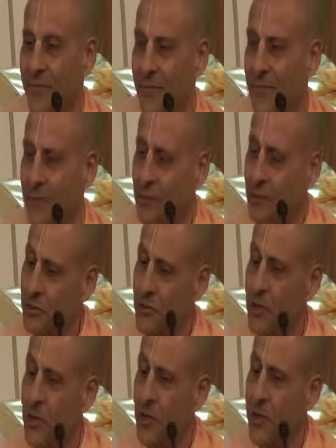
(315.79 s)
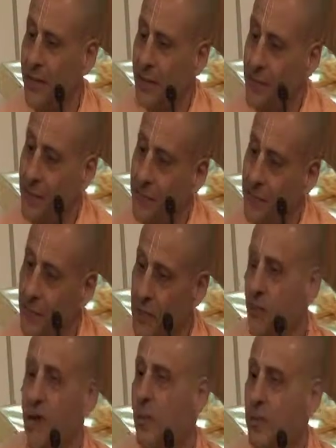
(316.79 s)
It will discriminate and then
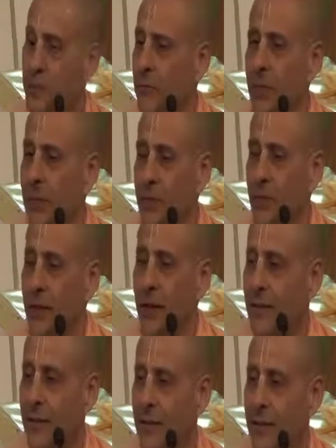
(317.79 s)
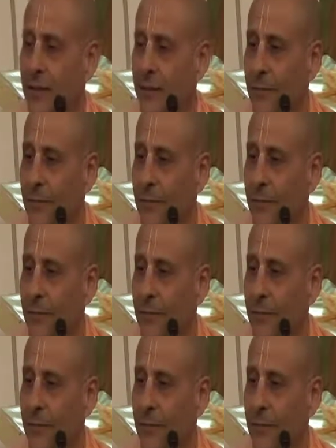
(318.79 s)
figure out the way to get it.